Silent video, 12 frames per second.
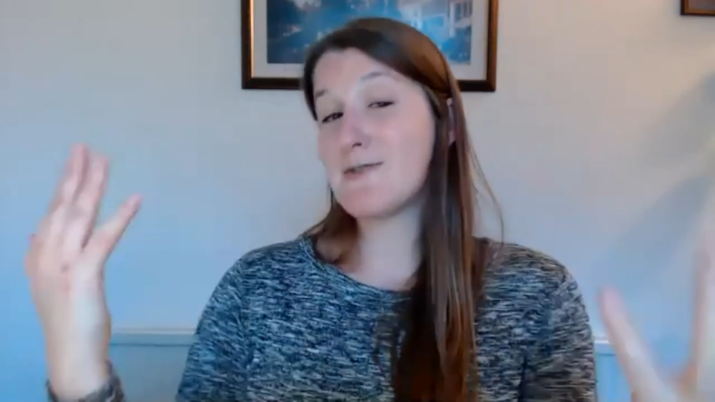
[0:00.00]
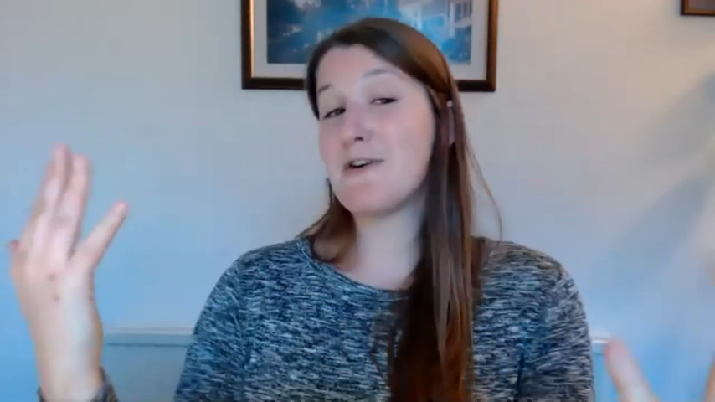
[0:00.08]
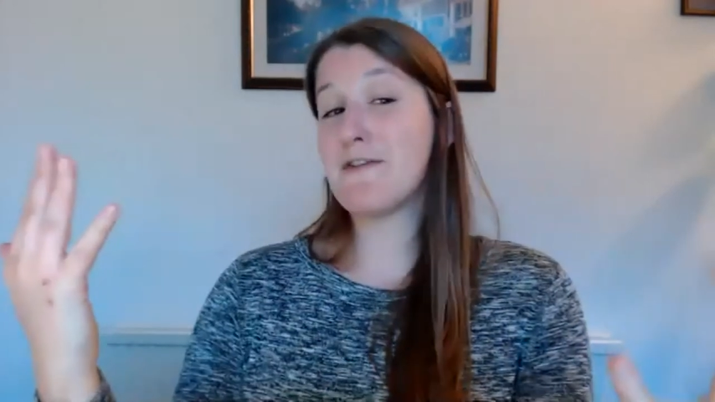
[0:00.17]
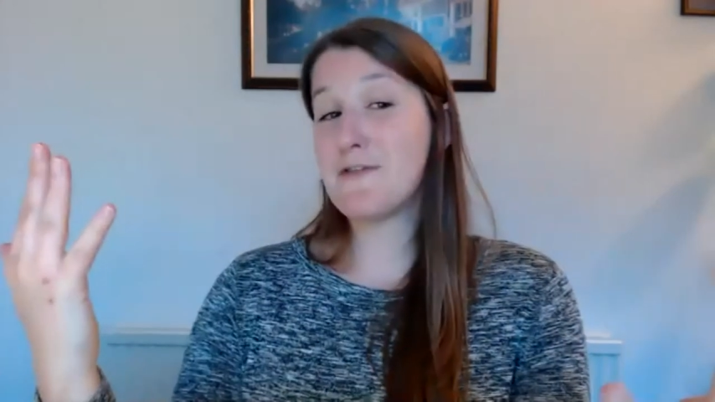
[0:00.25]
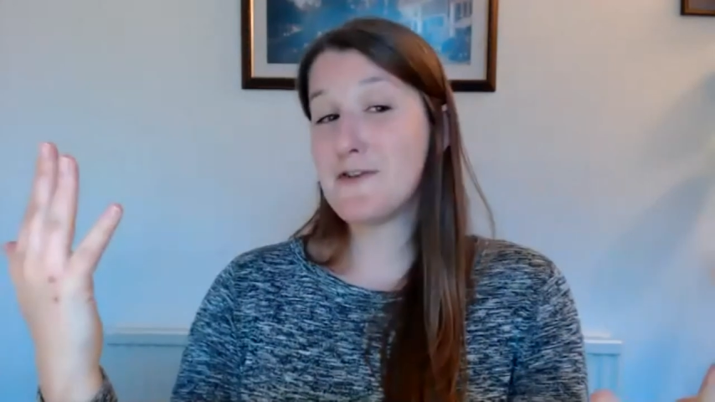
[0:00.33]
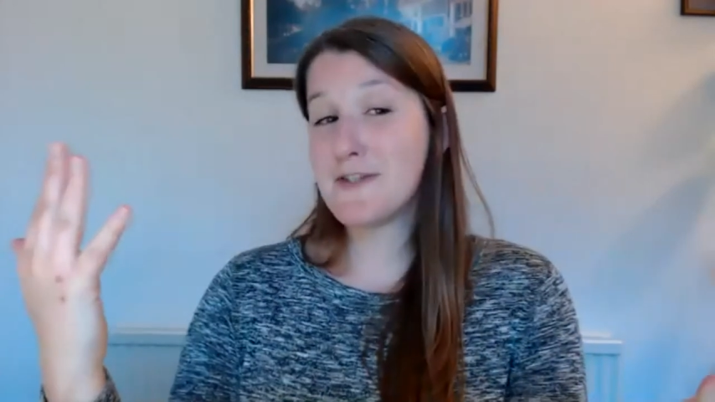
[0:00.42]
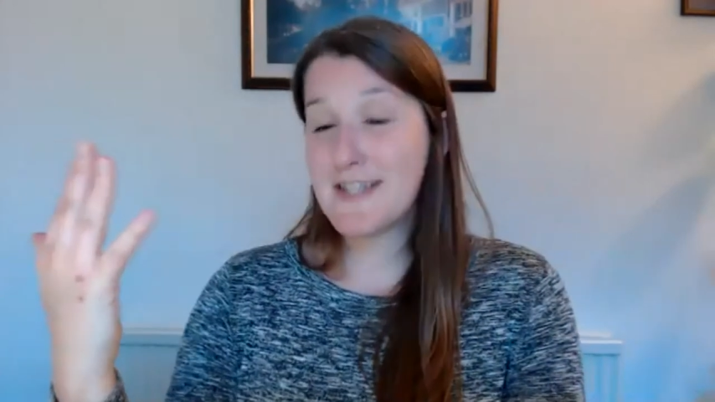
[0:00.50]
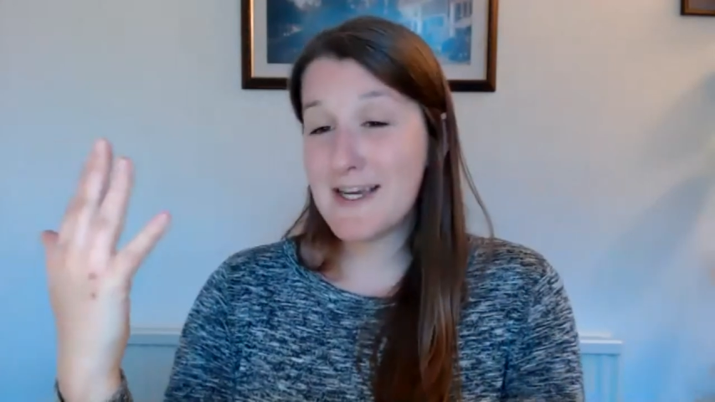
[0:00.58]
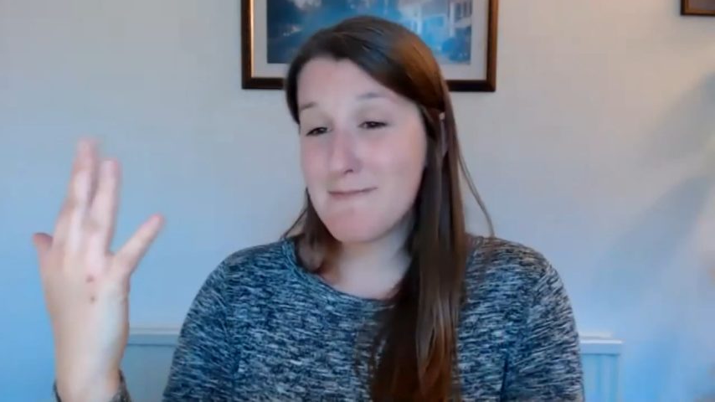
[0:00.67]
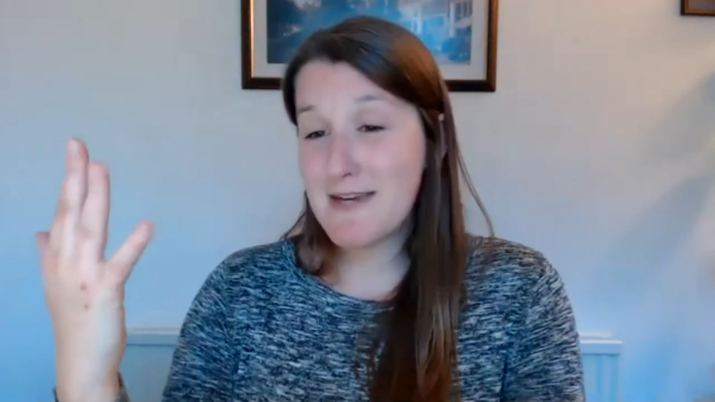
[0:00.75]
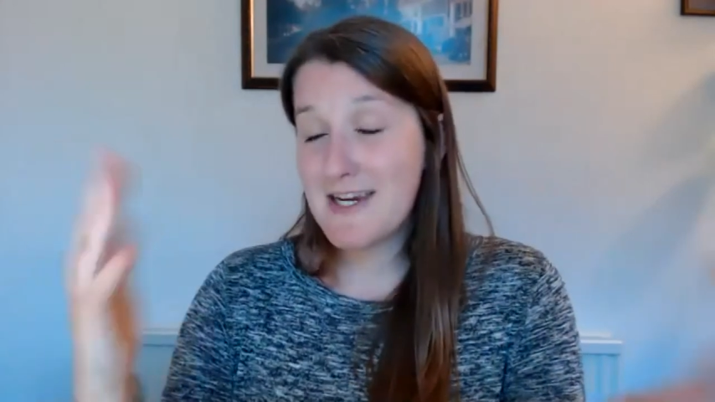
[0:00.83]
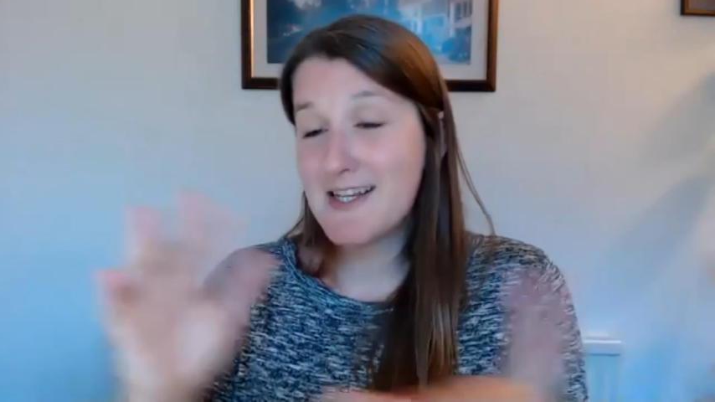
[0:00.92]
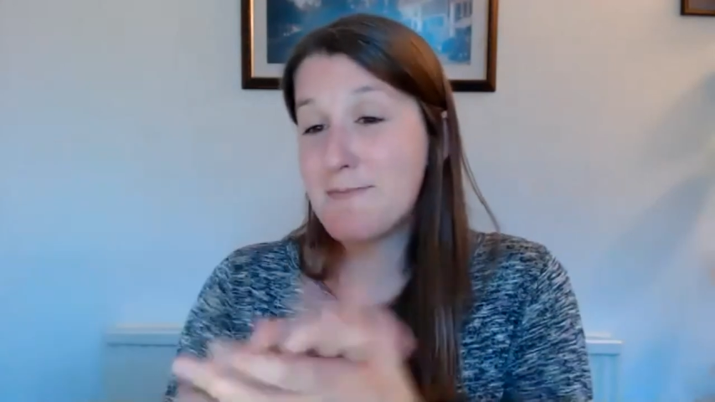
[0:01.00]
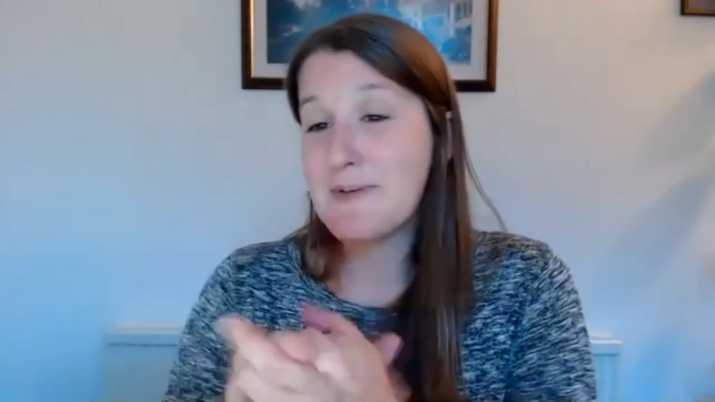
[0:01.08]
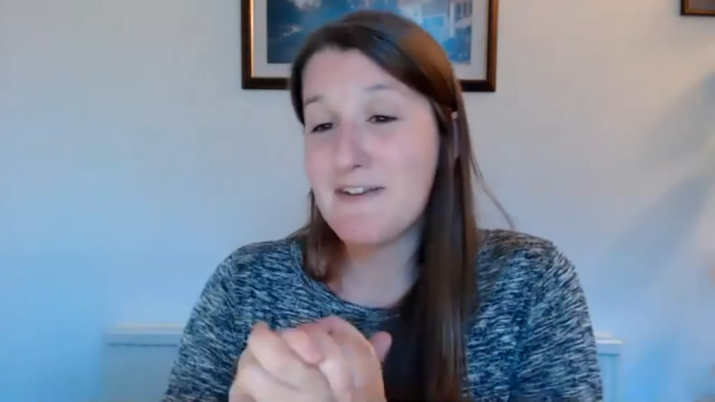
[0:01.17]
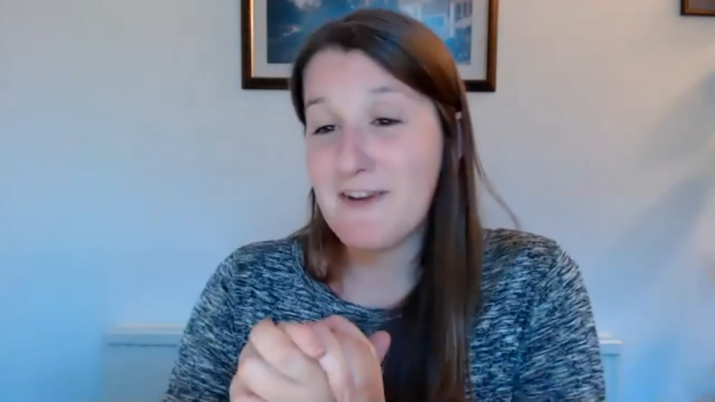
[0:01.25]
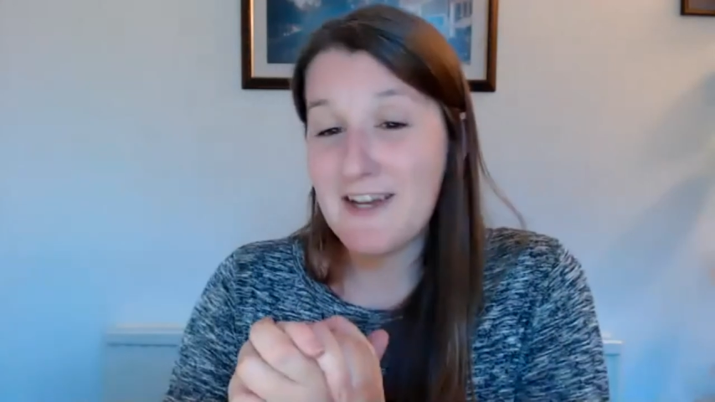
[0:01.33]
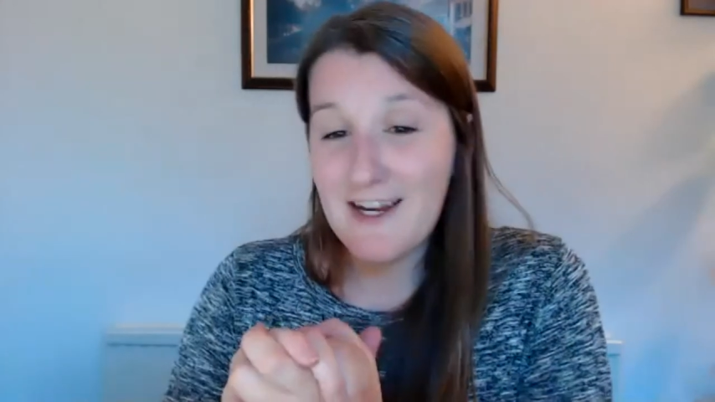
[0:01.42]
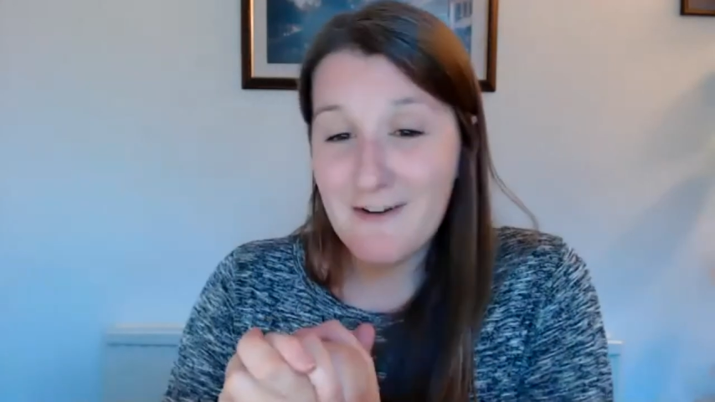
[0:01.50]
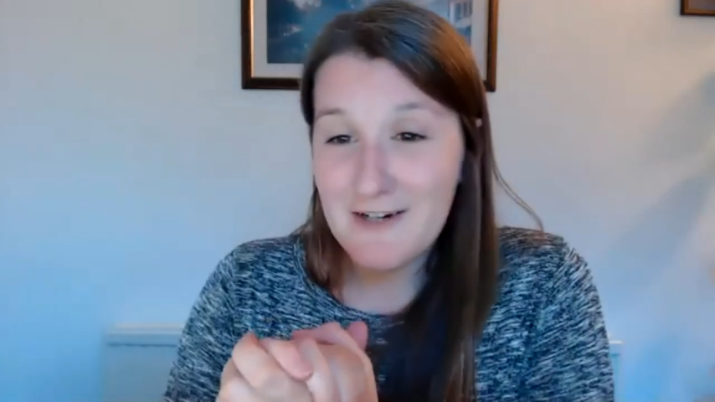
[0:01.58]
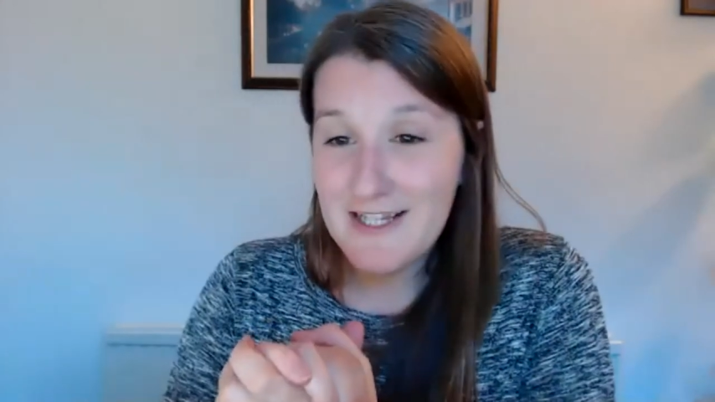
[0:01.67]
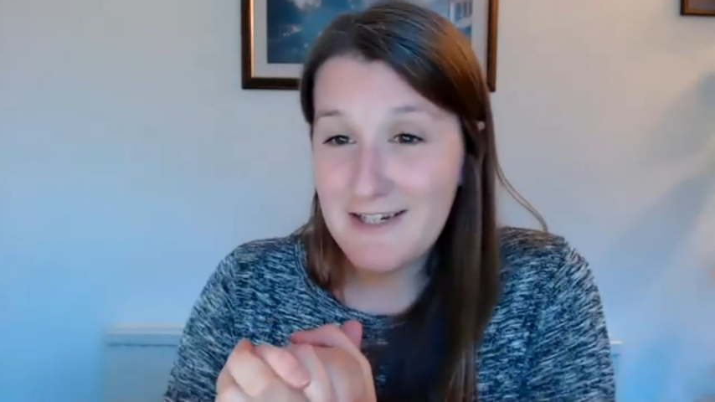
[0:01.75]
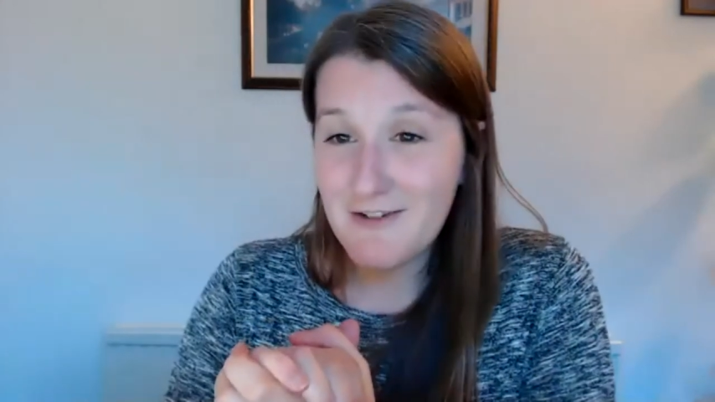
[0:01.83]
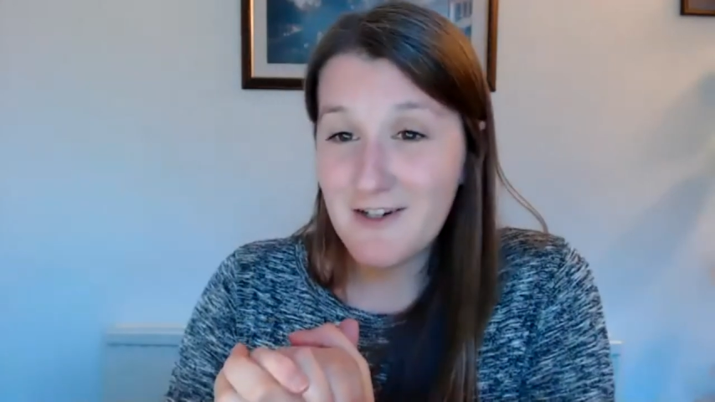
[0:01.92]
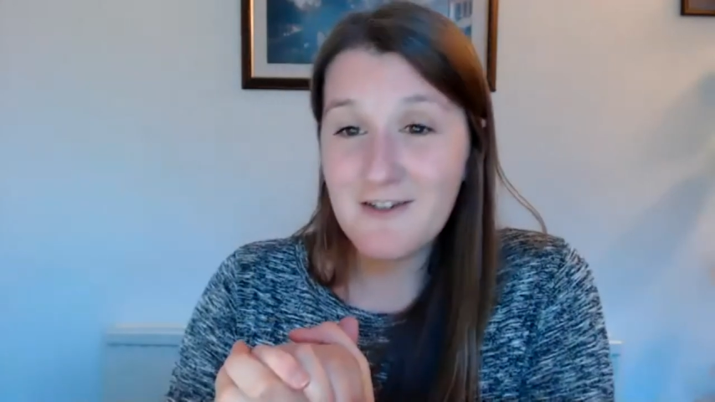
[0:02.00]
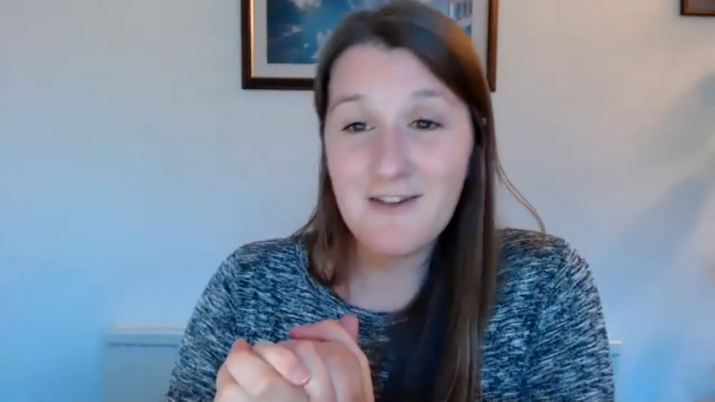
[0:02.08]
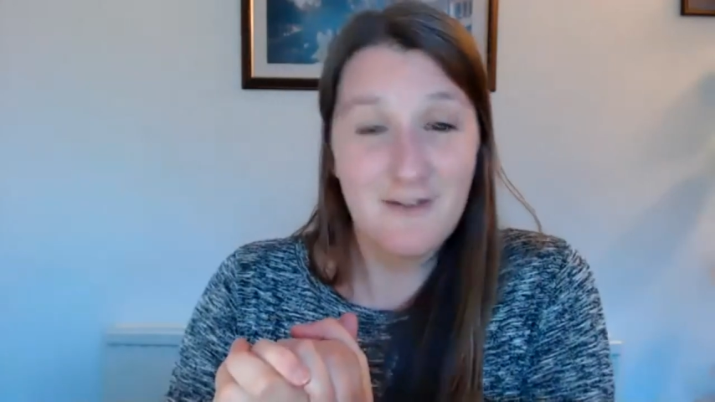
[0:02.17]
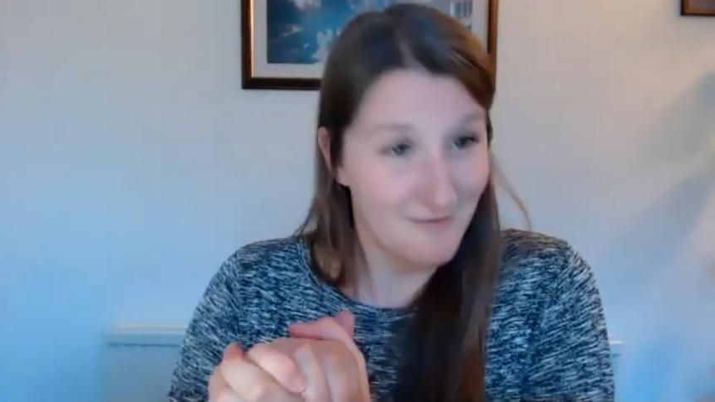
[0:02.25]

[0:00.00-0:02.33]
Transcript: what foresight means, but if I get it really wrong,